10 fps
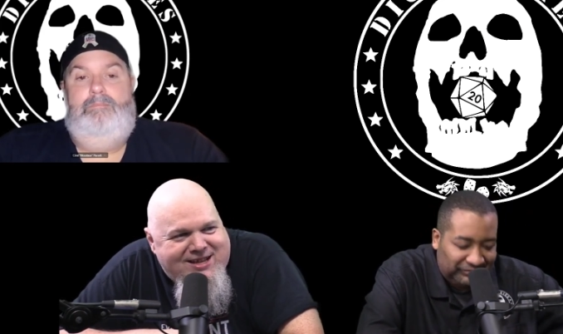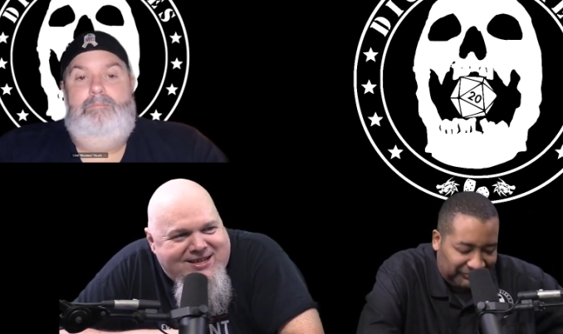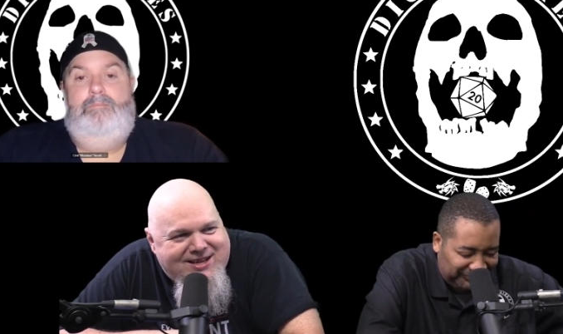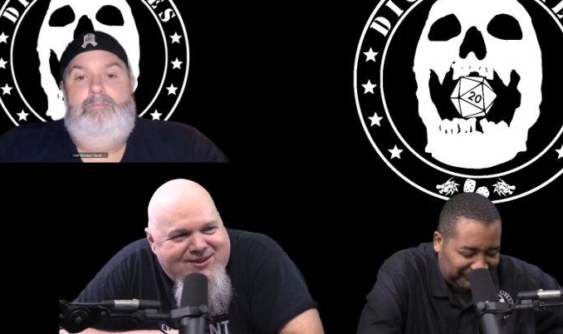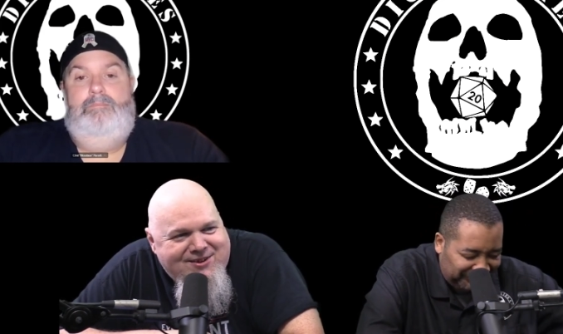
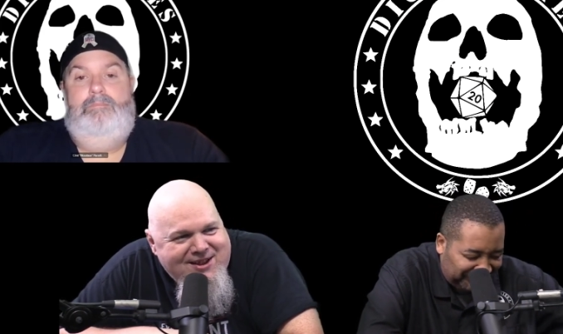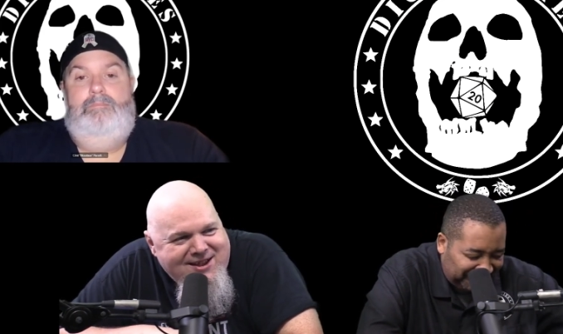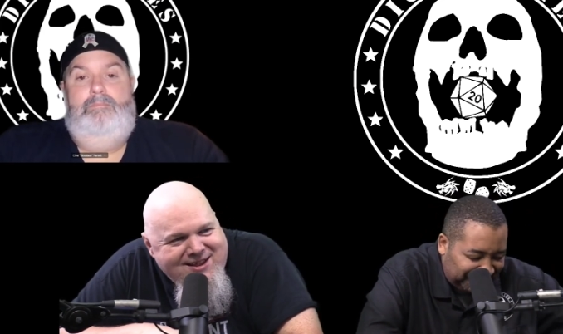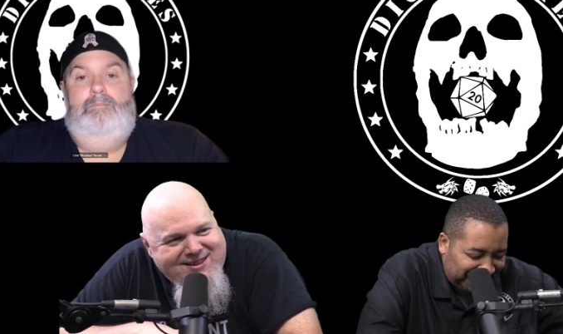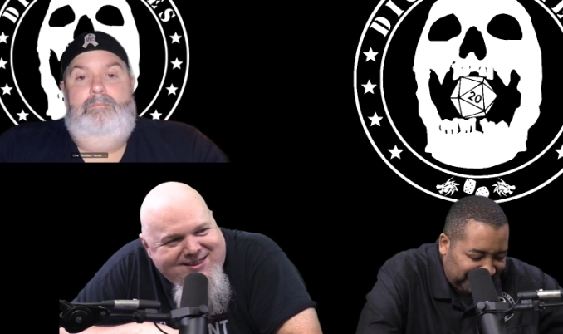Speaker 1: So,
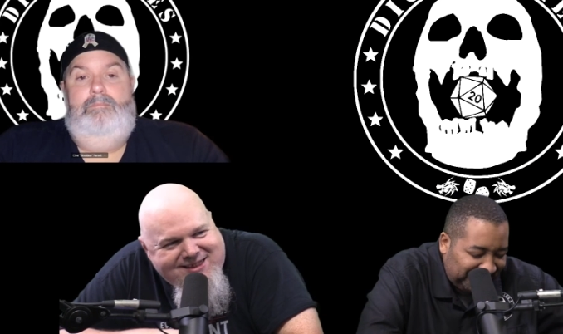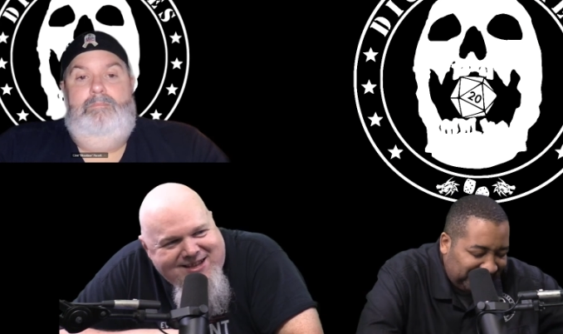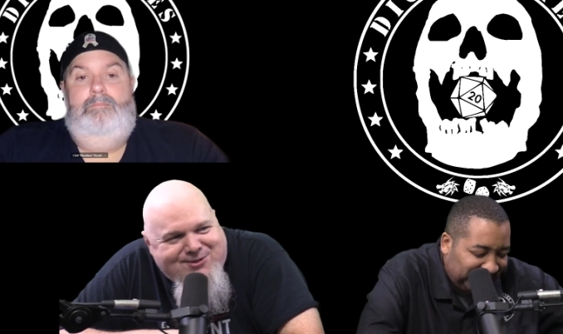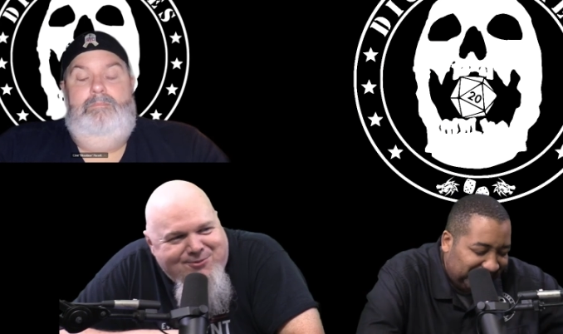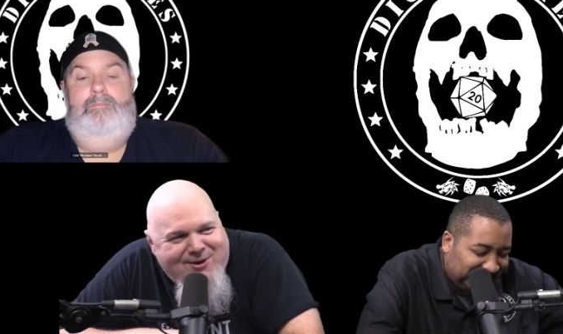thanks
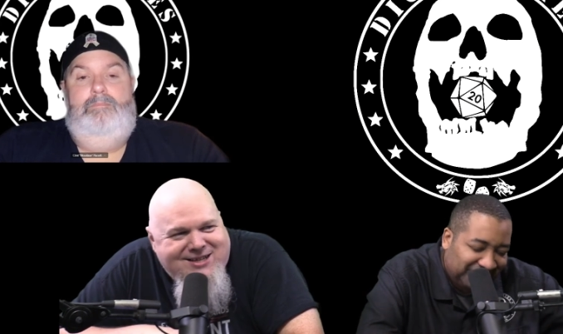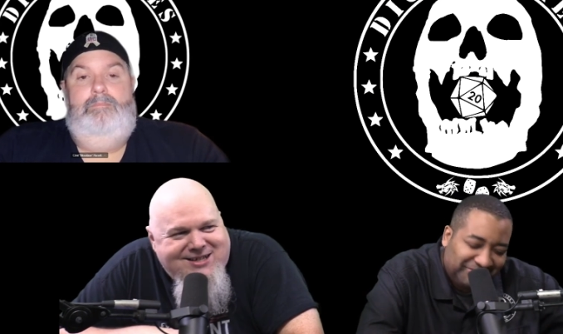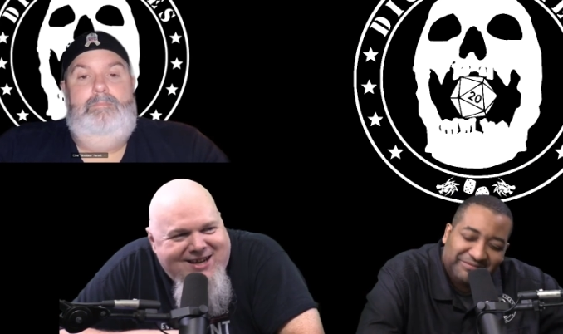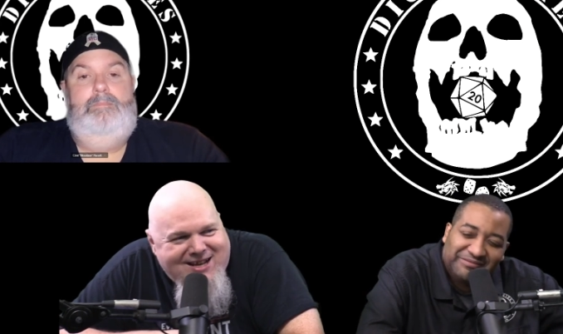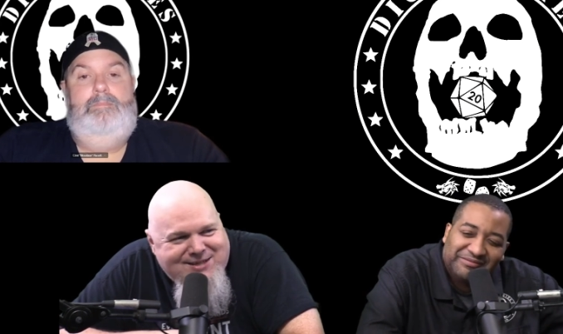for watching, guys.